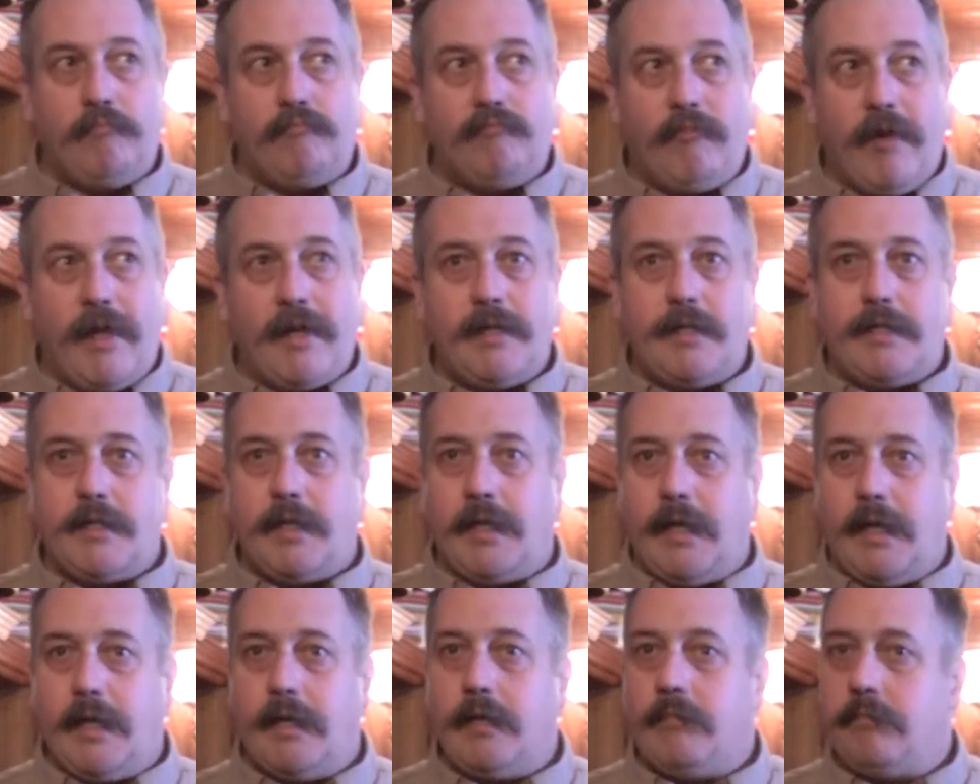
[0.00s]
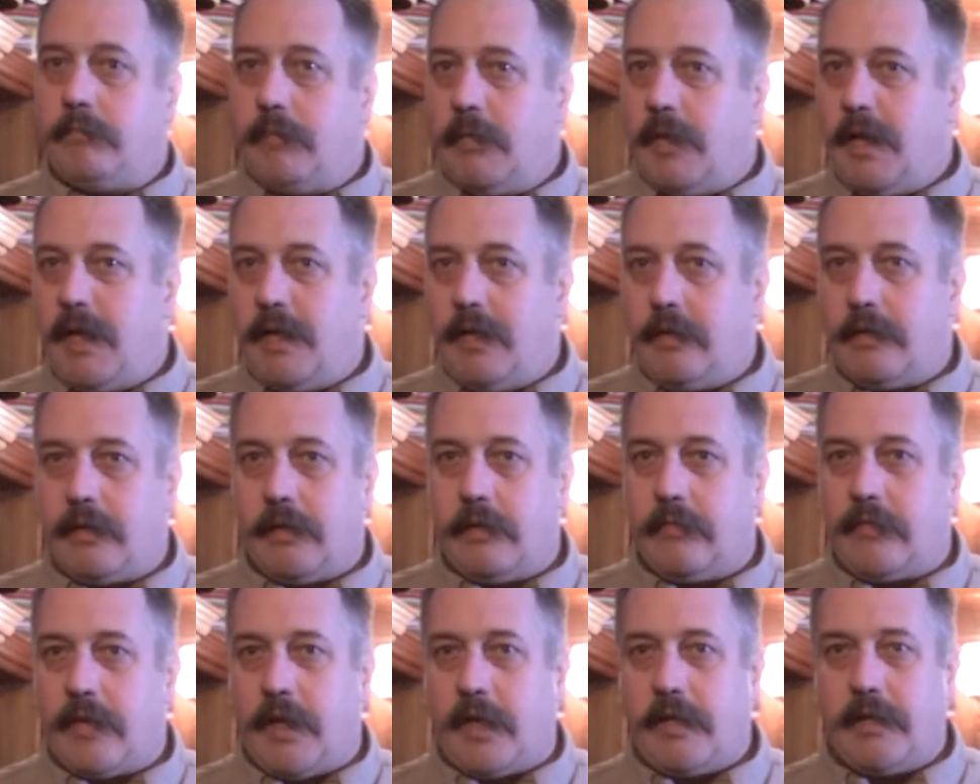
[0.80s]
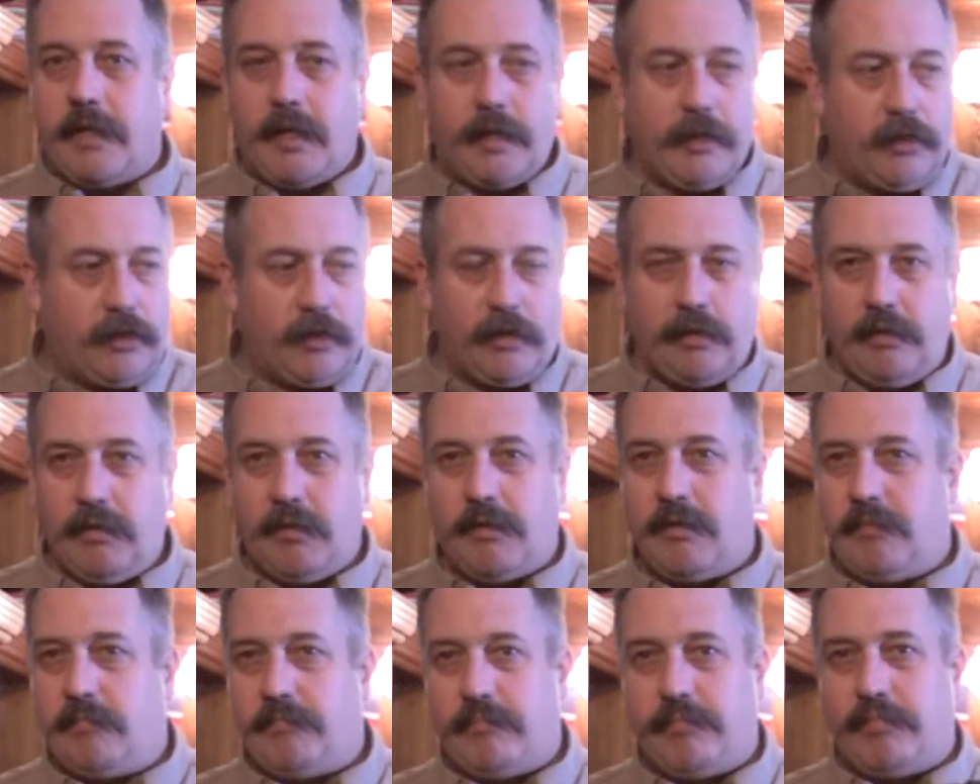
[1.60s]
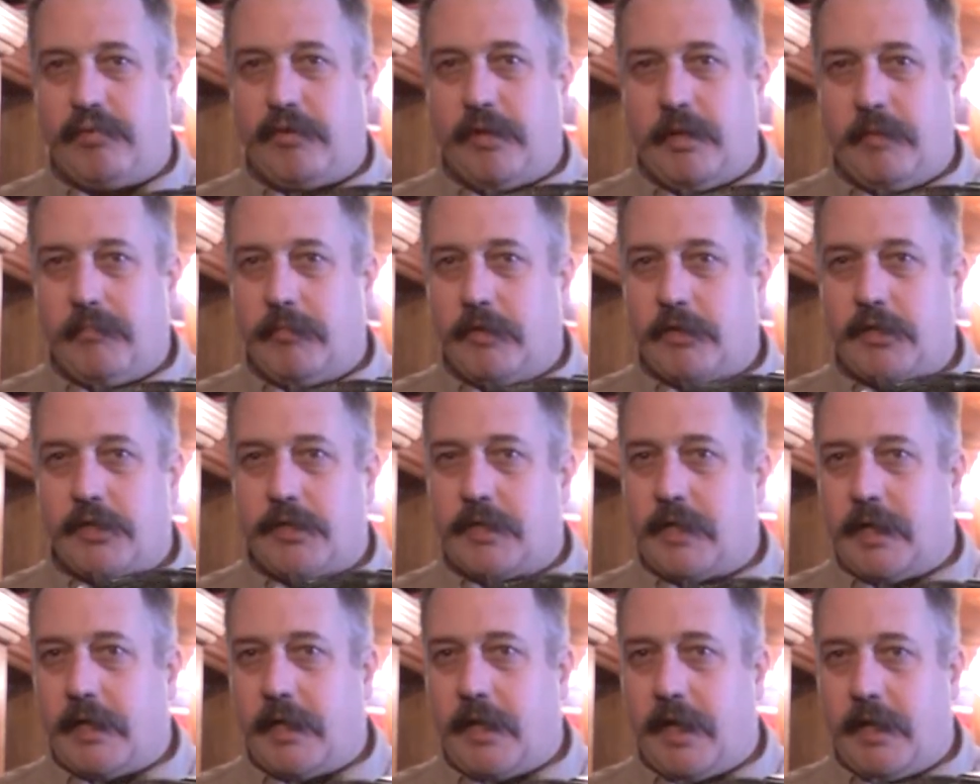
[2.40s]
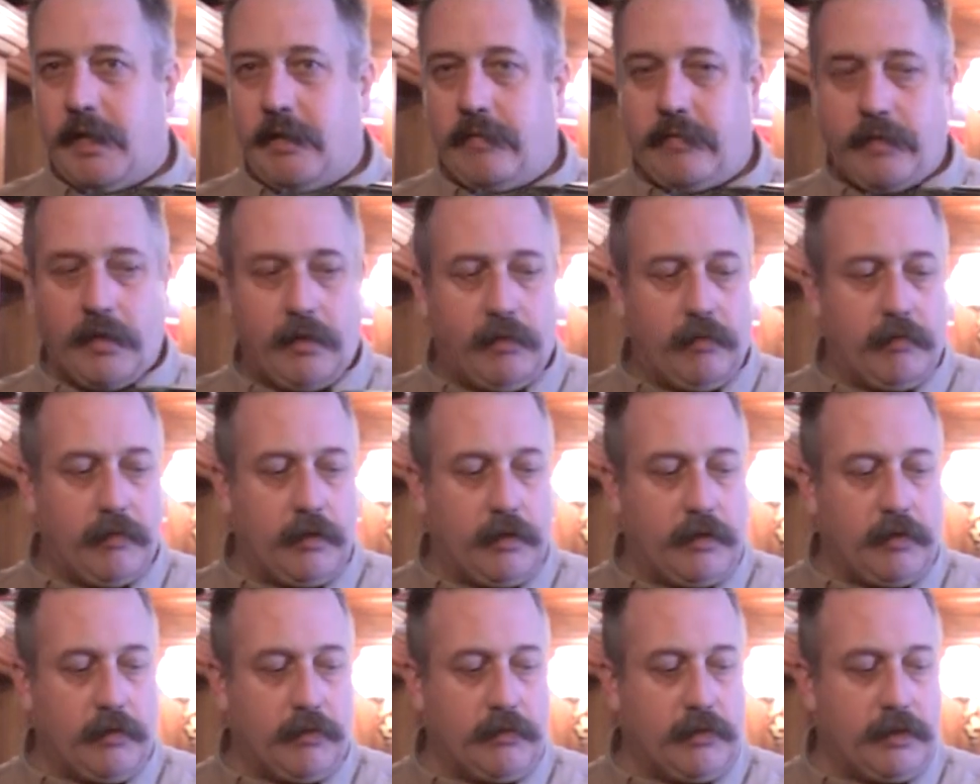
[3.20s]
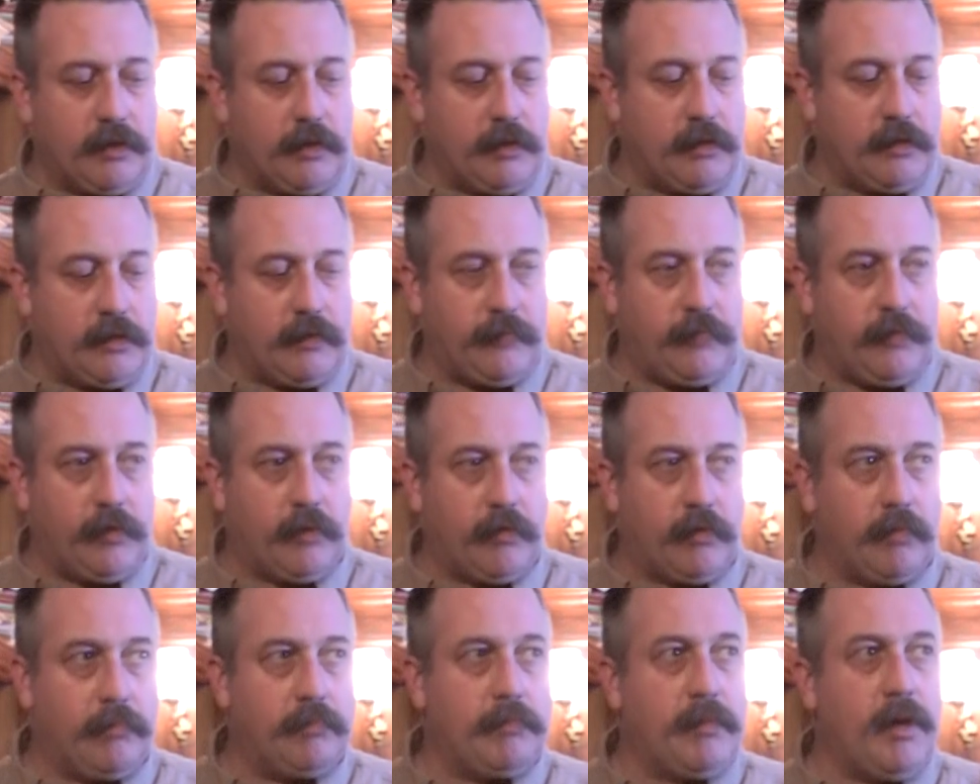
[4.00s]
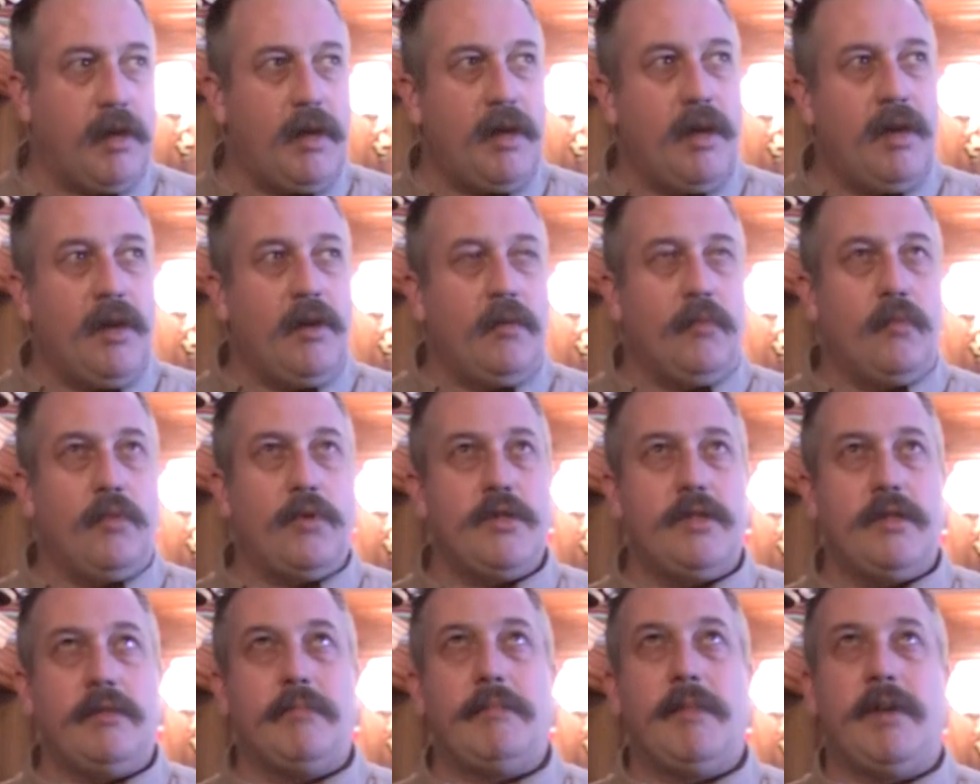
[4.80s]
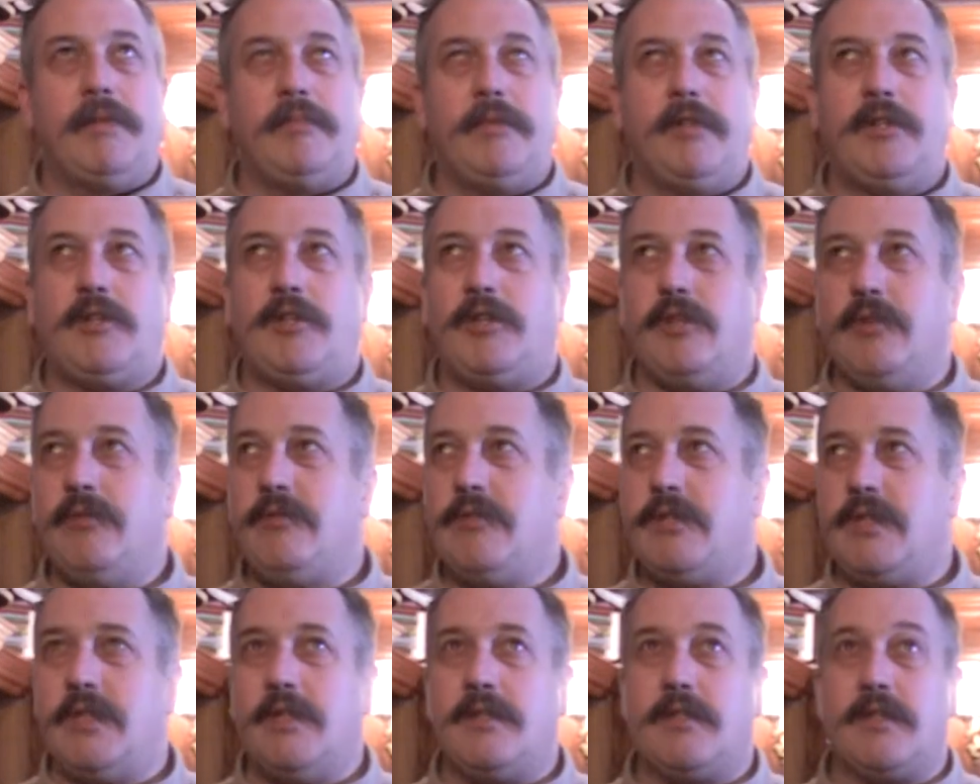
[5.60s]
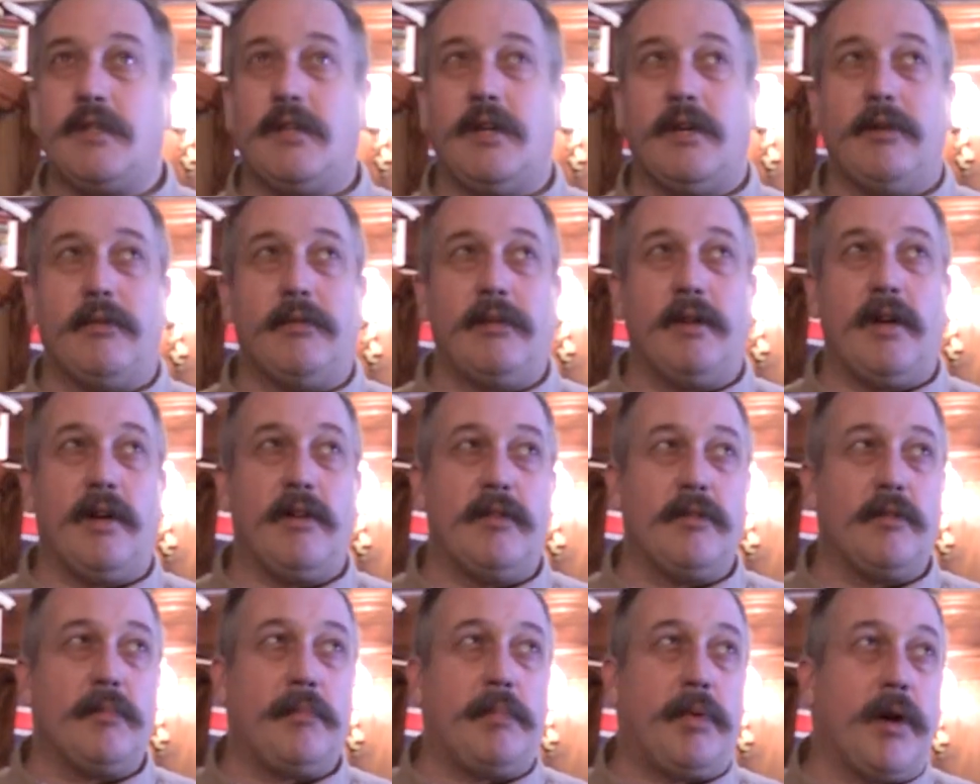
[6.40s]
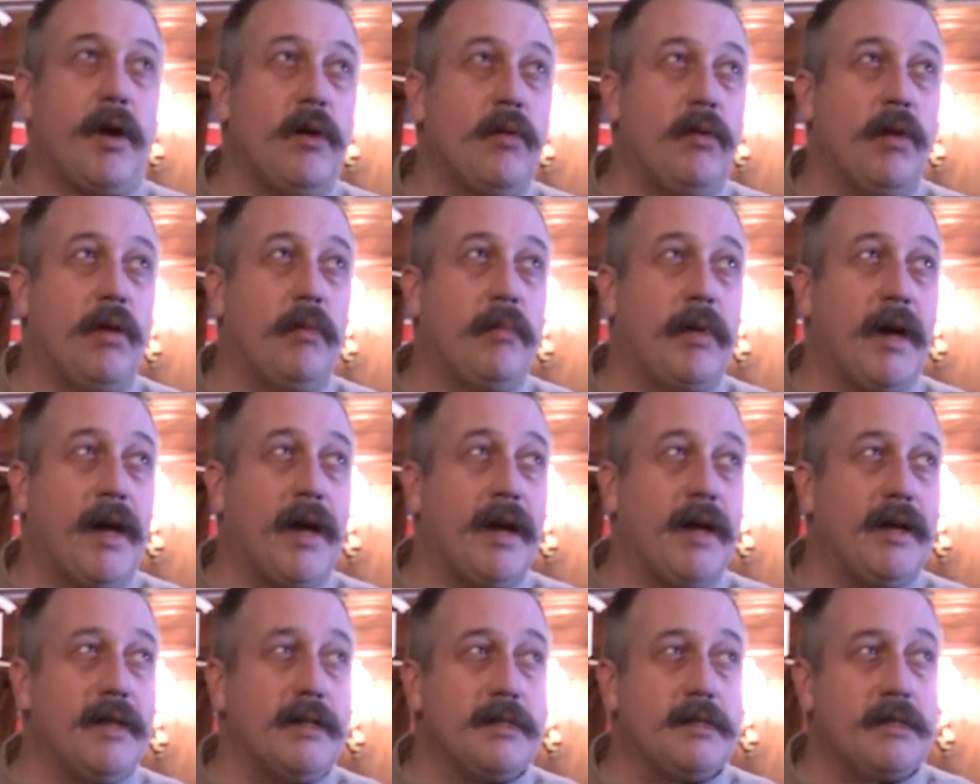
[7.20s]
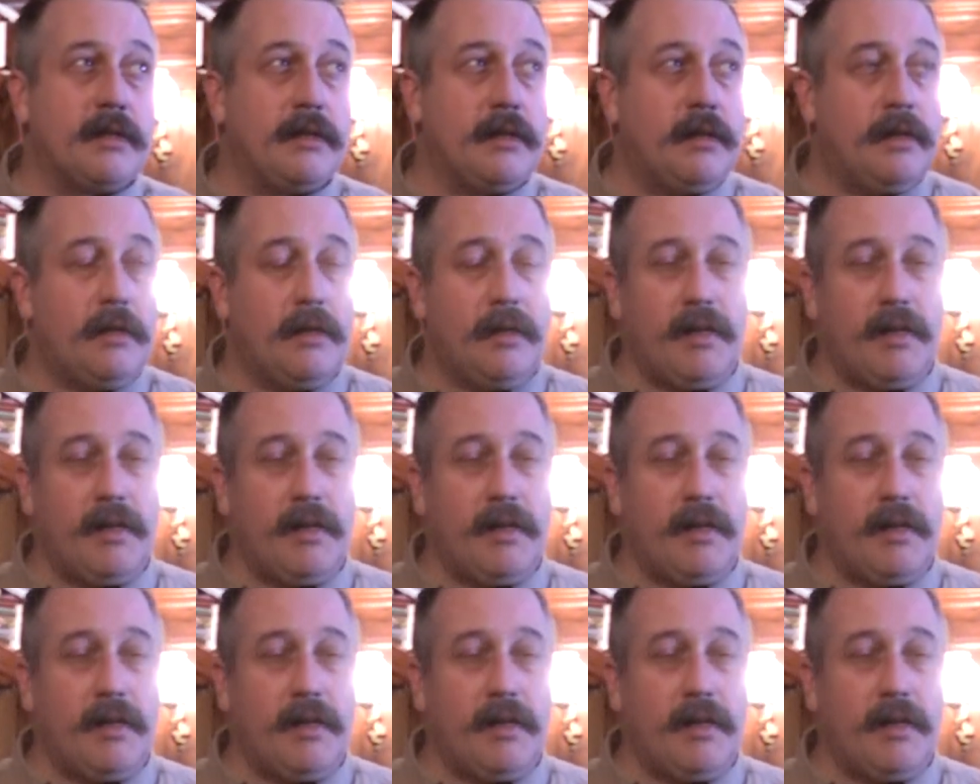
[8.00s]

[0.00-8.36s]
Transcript: red deer, anything of that nature. You could pretty much take anything on the continent of Europe. Would you maybe choose it to go and hunt polar bears?